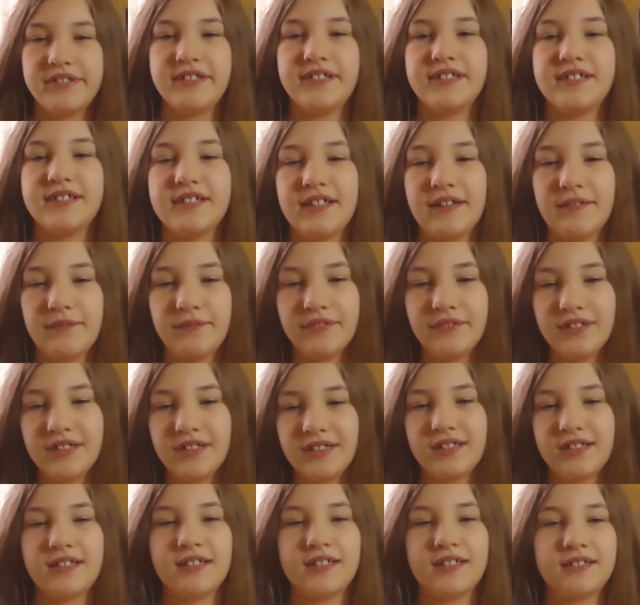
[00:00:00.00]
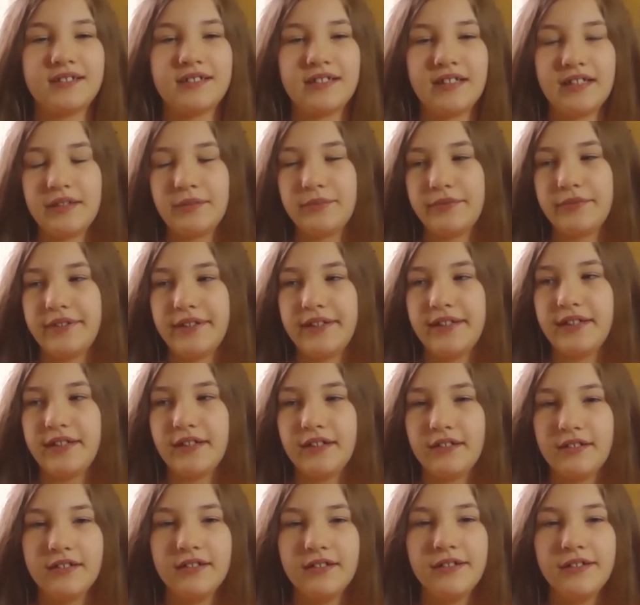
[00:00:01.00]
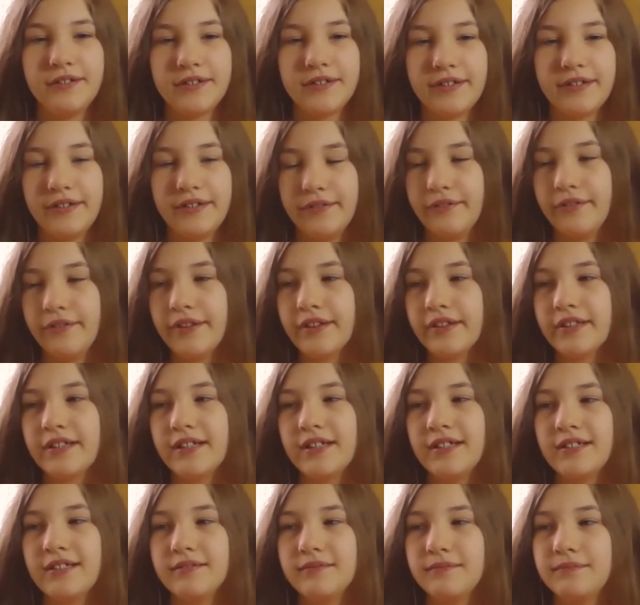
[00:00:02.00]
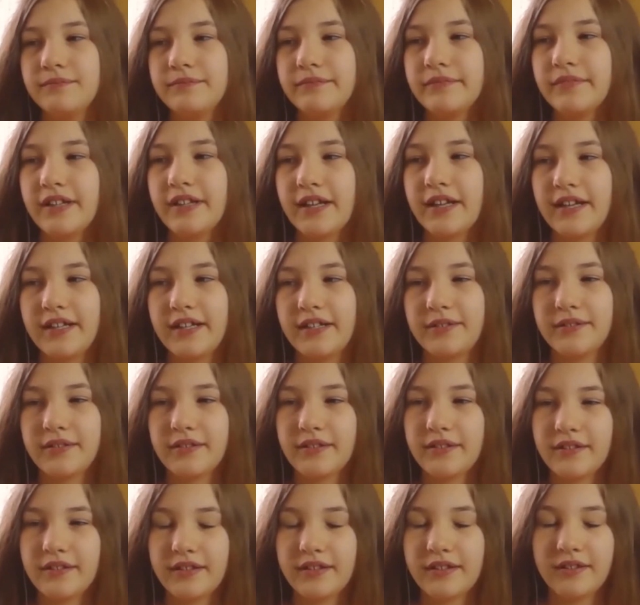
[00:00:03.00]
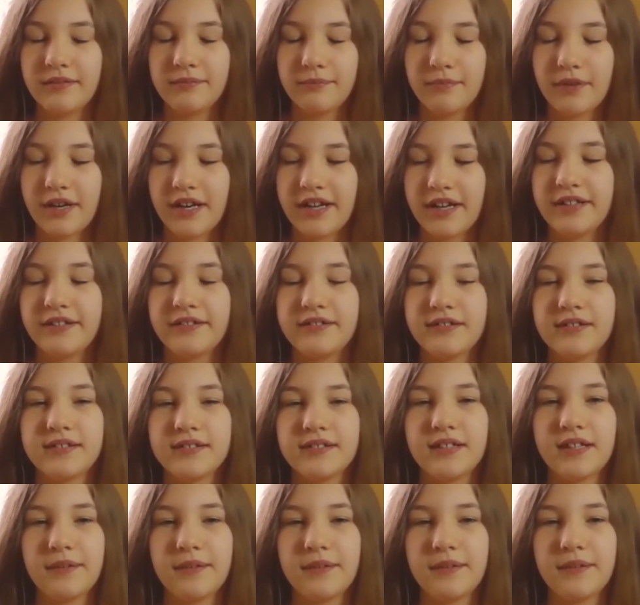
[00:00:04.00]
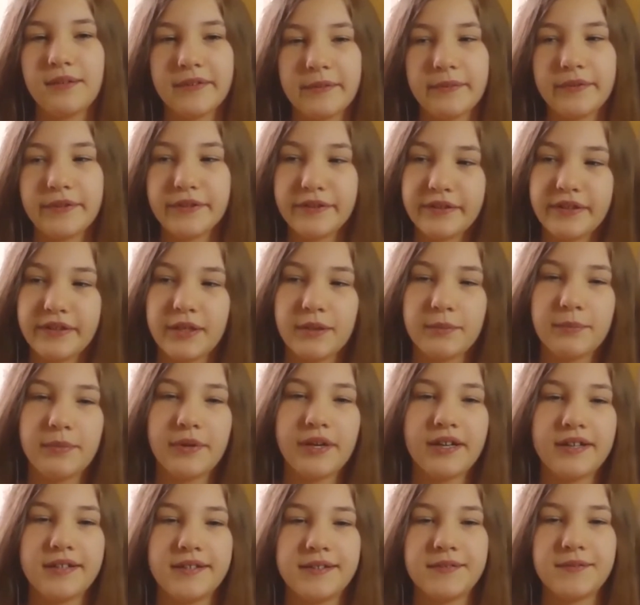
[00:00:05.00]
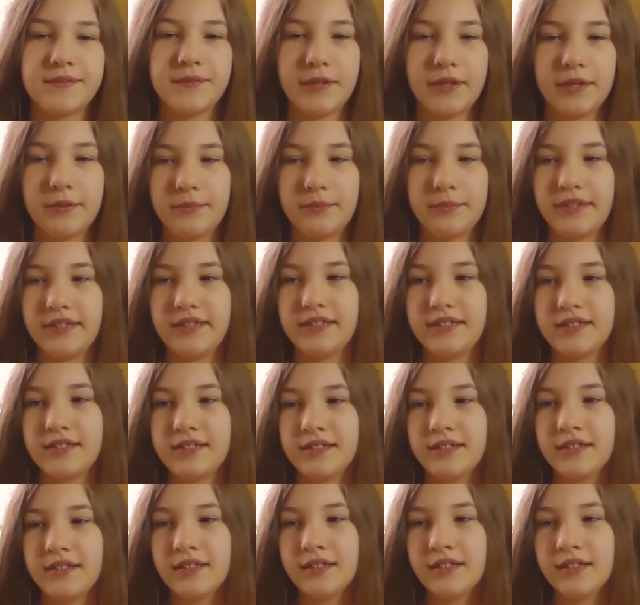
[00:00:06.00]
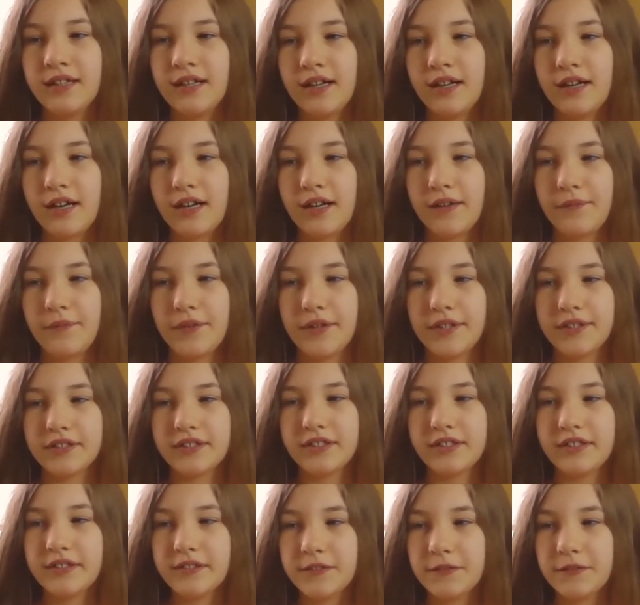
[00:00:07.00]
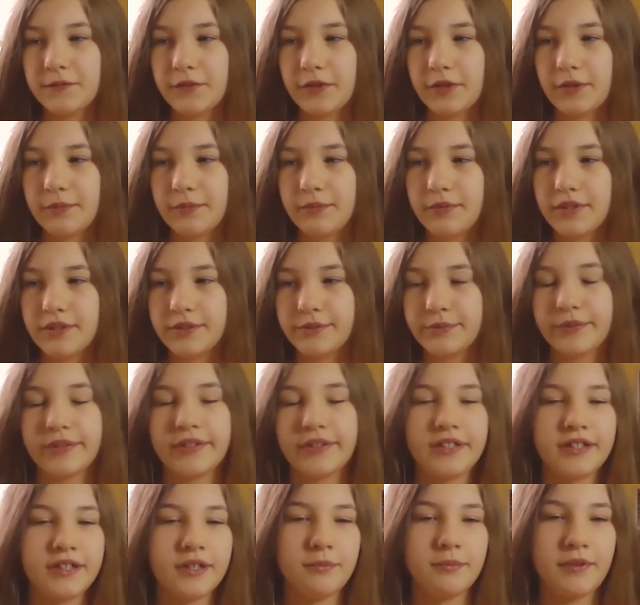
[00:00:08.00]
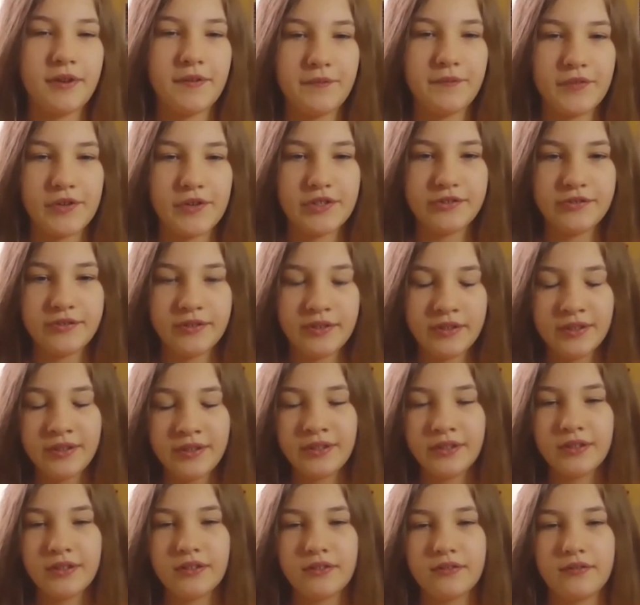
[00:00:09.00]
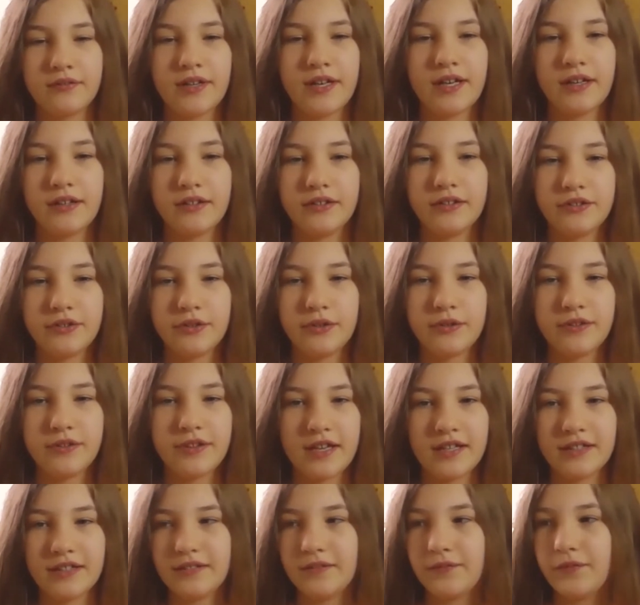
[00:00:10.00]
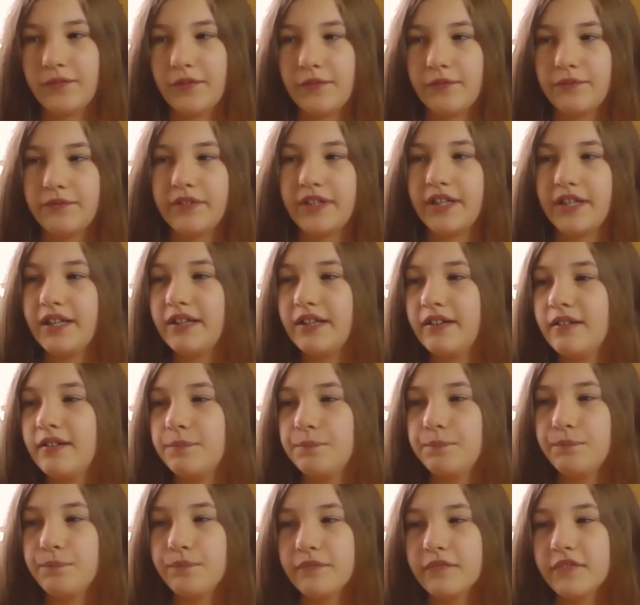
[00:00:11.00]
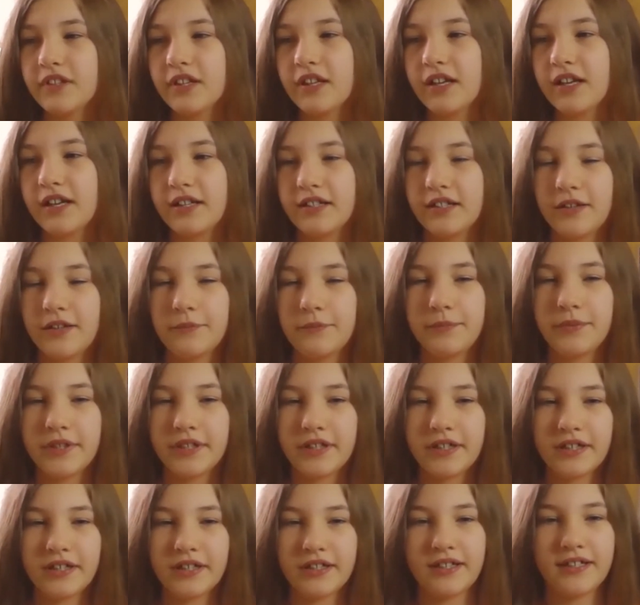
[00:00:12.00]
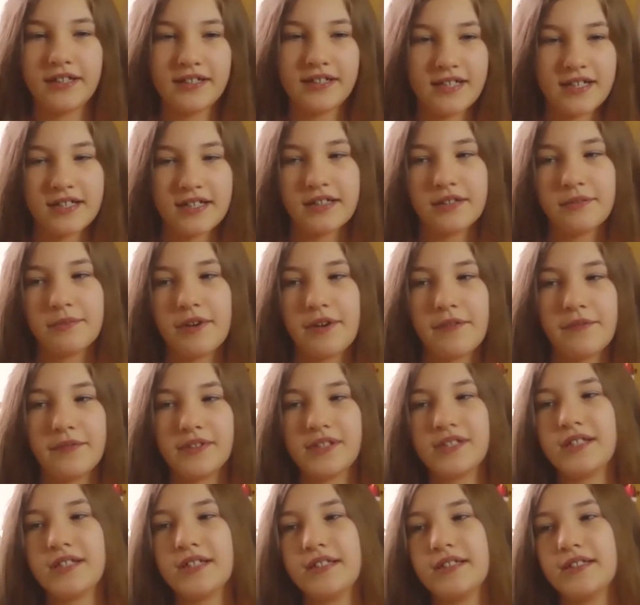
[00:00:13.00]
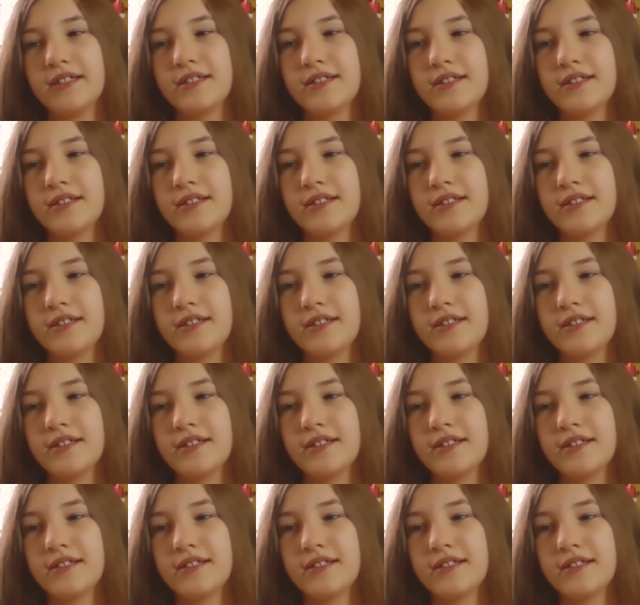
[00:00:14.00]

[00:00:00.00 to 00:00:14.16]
Year 7 at Santa Maria College in Northcote, and my interest that I'm going to be talking about is Furbys. I first got into Furbys when I got my first one around 2015, and I've been collecting them ever since.